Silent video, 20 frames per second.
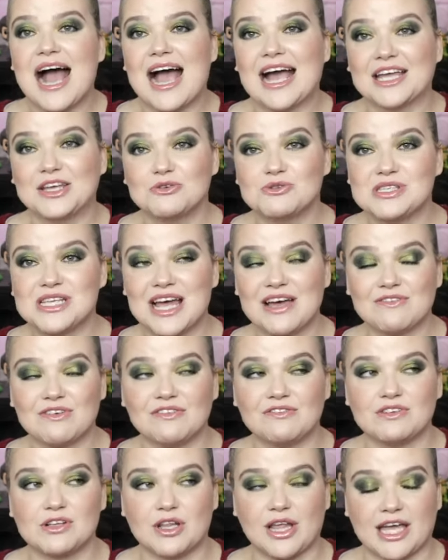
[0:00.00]
I used to
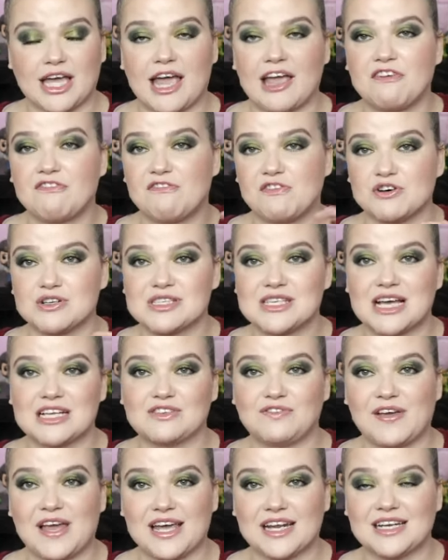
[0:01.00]
have like a
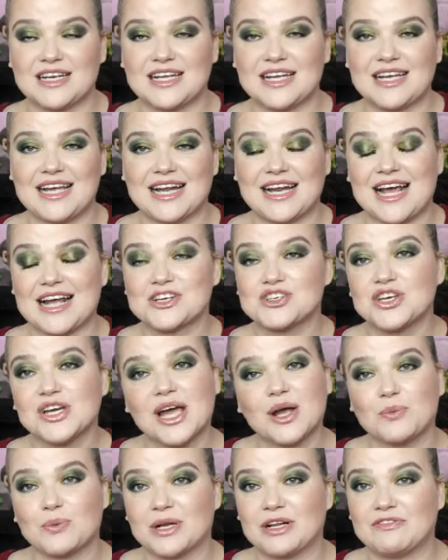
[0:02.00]
full-size vanity, and I actually
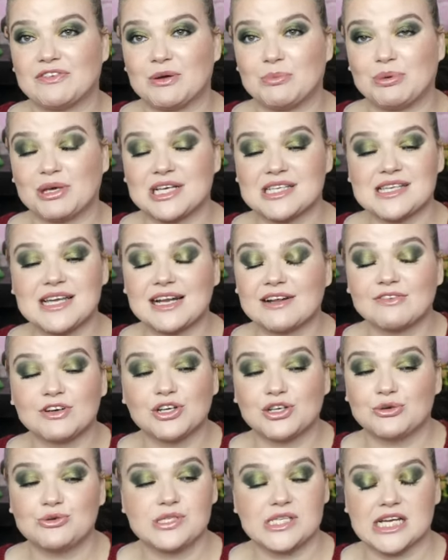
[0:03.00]
got rid of it because I never
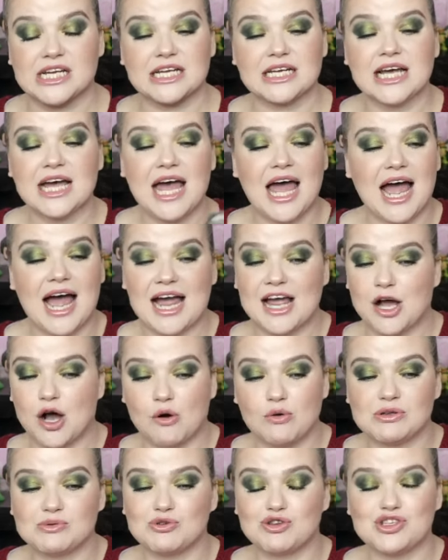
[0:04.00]
used it. I
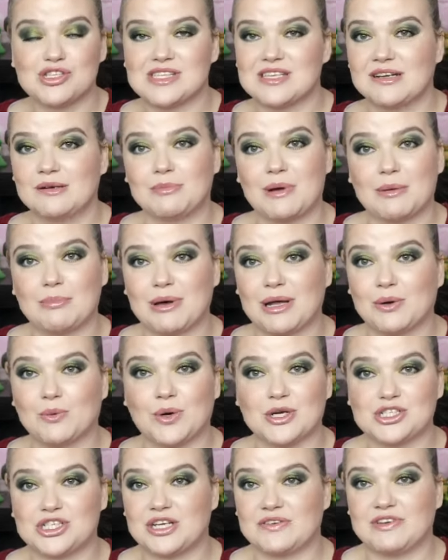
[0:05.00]
always would just sit in my bed and
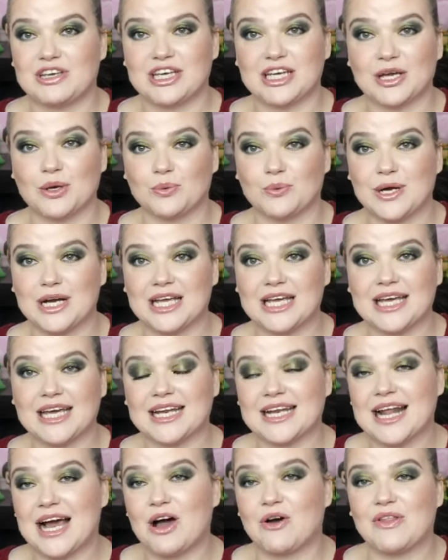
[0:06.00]
watch TV and get ready,
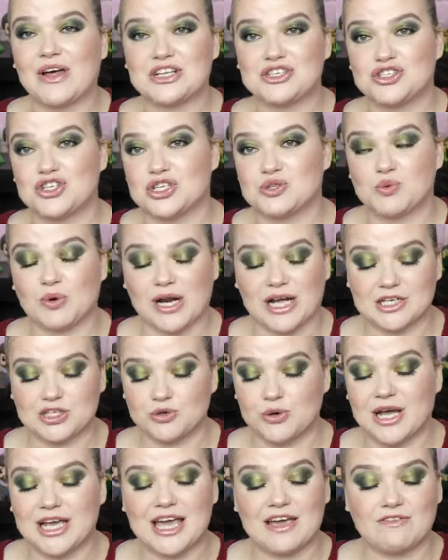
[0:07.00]
and now that's just what I
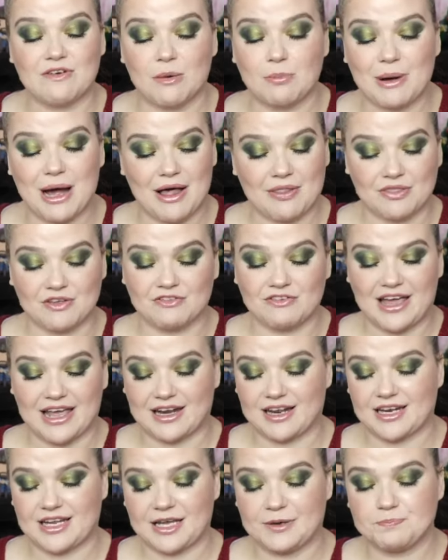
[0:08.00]
do. I gave up on the
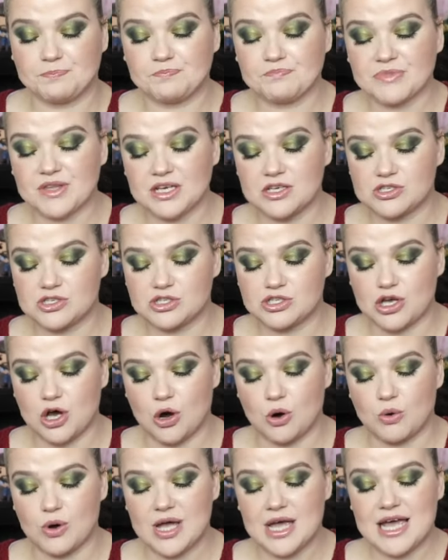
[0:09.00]
vanity.
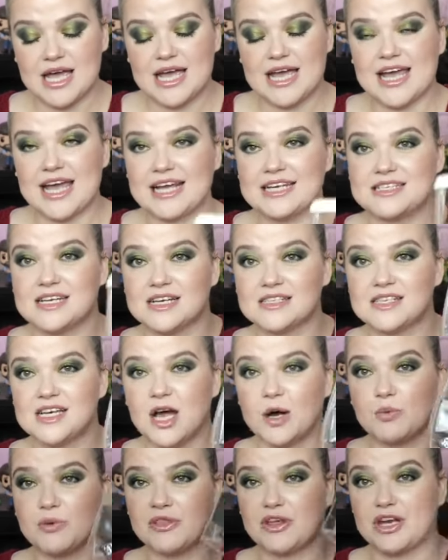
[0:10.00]
So it does
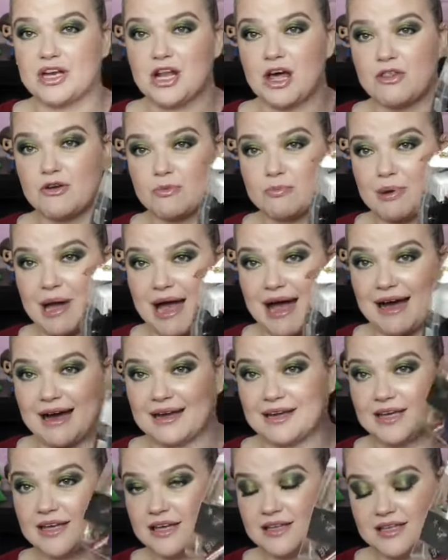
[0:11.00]
come with another
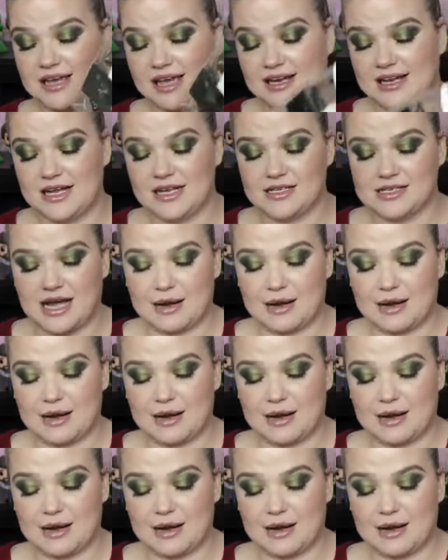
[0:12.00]
bag in it.